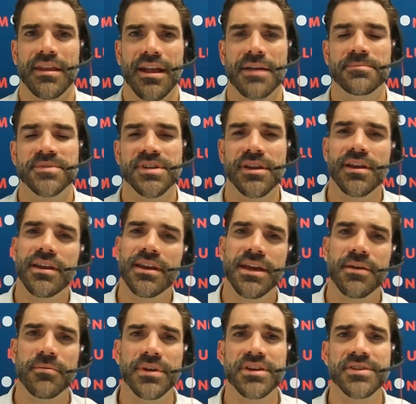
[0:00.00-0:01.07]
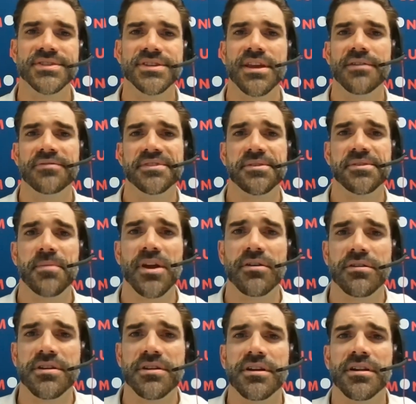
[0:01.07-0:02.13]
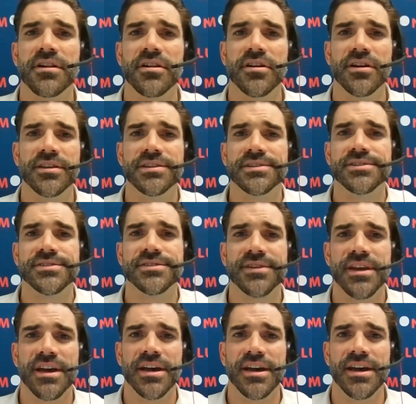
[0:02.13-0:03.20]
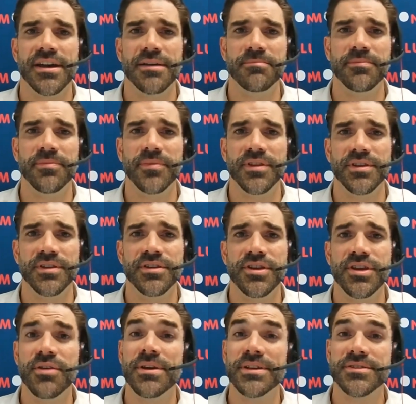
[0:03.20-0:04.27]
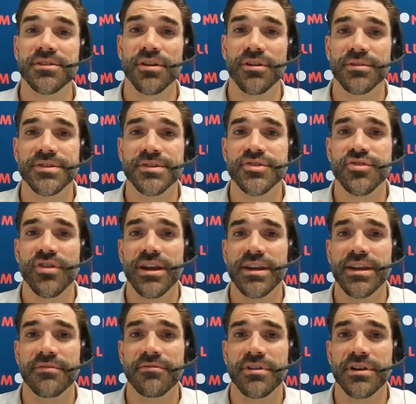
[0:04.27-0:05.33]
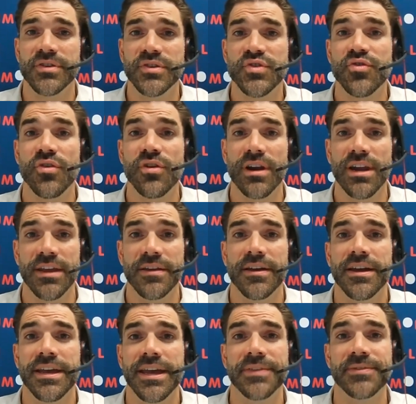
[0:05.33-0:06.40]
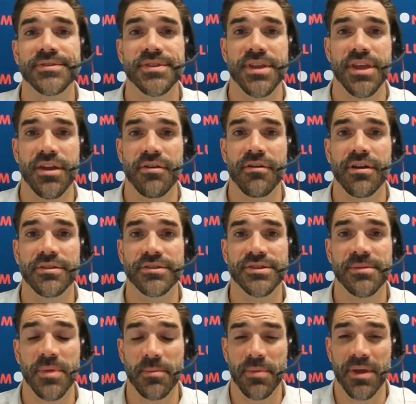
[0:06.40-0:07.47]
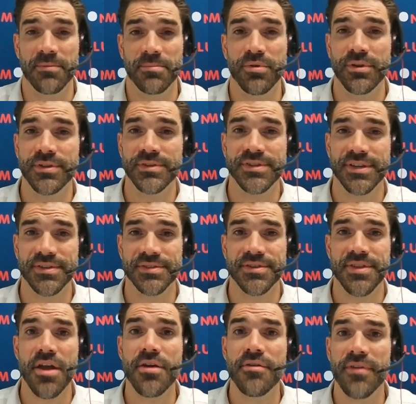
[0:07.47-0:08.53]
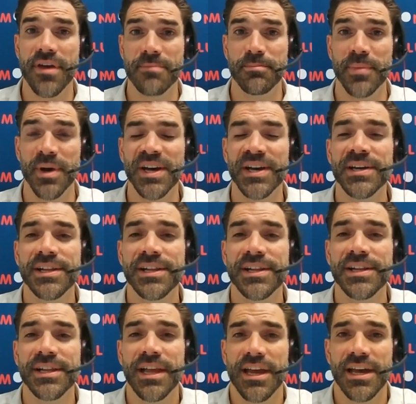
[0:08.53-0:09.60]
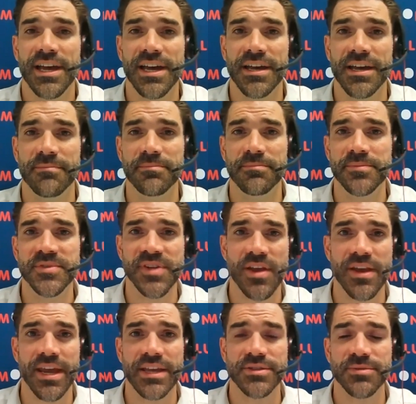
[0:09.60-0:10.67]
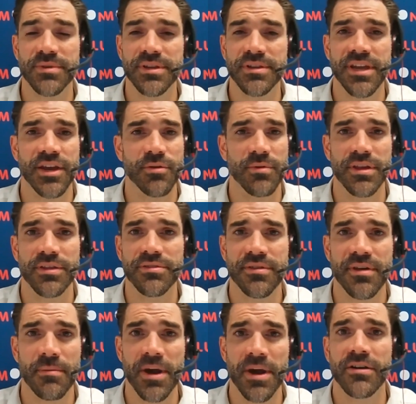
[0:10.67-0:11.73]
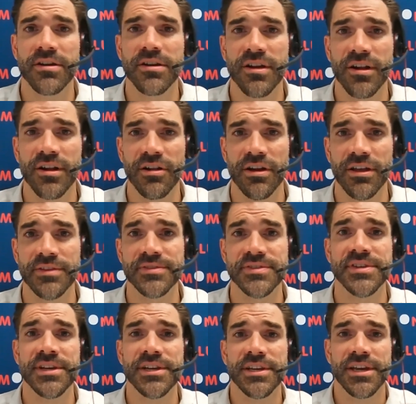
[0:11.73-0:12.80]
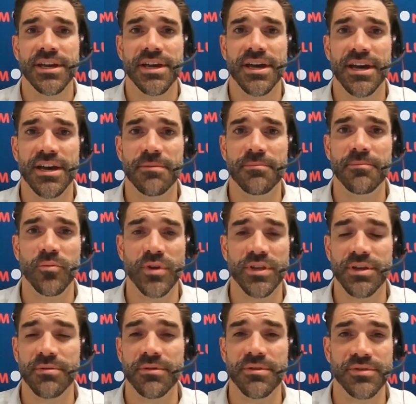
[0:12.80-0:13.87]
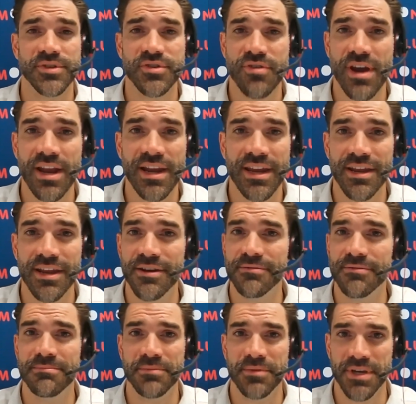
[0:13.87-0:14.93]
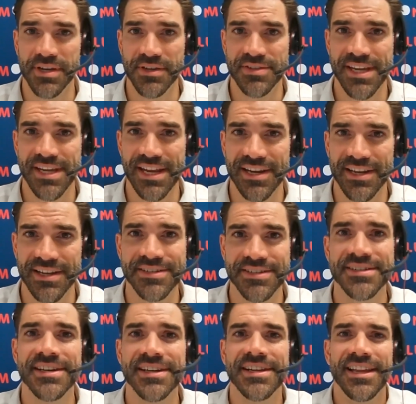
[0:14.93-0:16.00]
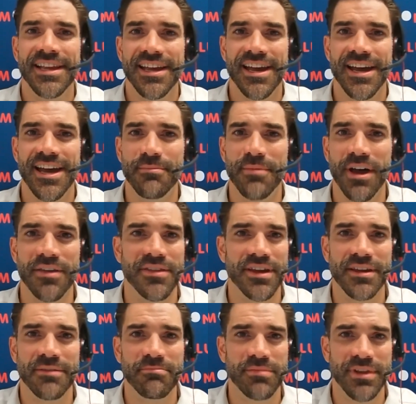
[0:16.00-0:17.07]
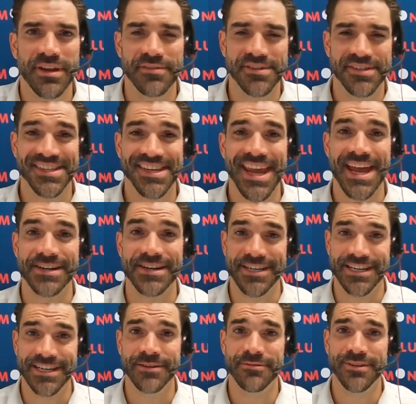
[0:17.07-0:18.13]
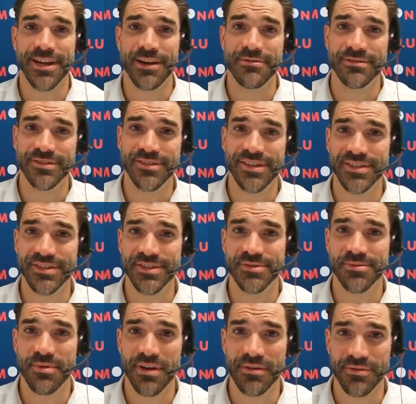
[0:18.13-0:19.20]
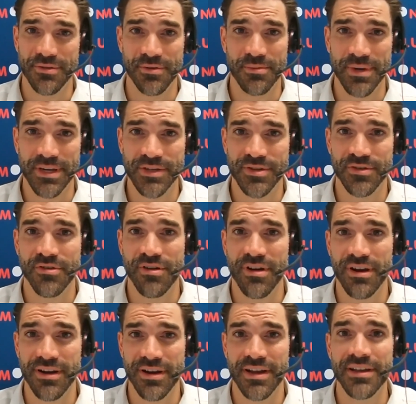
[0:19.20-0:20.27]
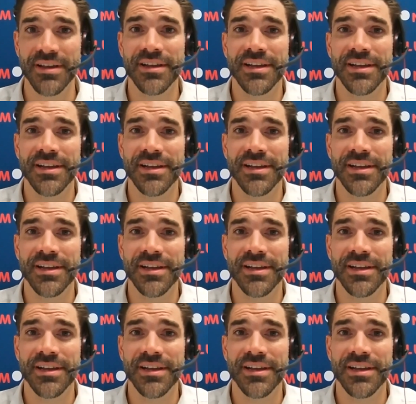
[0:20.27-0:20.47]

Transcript: Absolutely, yeah. We can service American clients. The US dollar is trading very strongly against the euro, some of the better points since November. So yes, we deal with American clients. We deal with Australian, New Zealand, other, the Scandi currencies as well, the Norwegian krona,